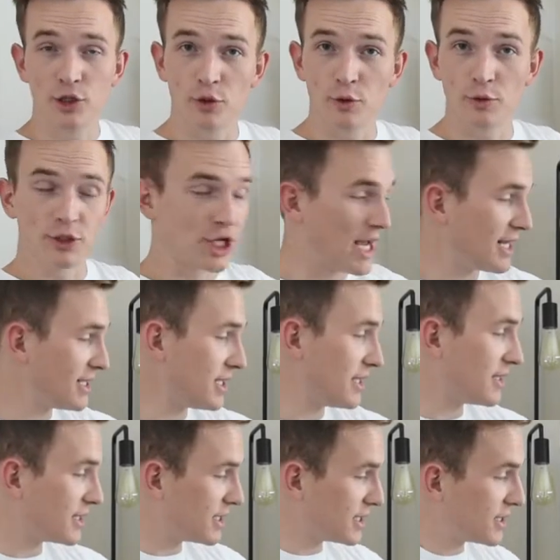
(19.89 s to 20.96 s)
tool
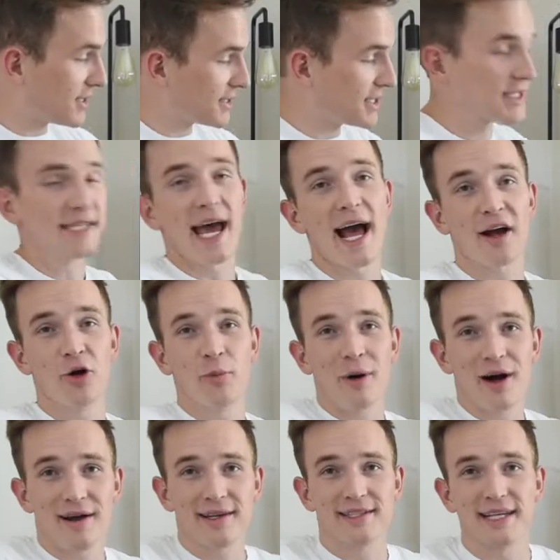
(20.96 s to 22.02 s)
chest. This is just a tackle
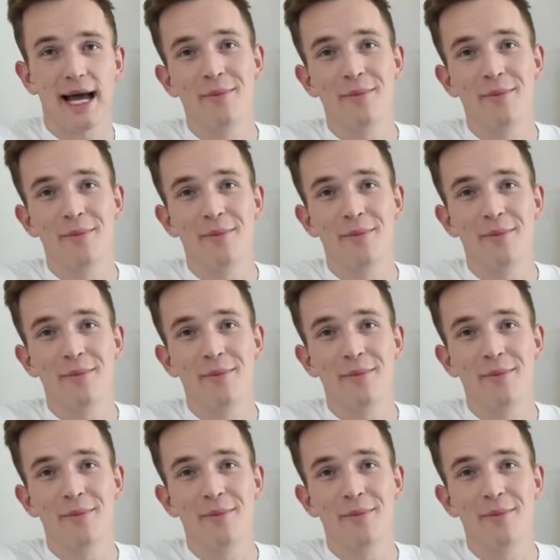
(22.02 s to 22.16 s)
box.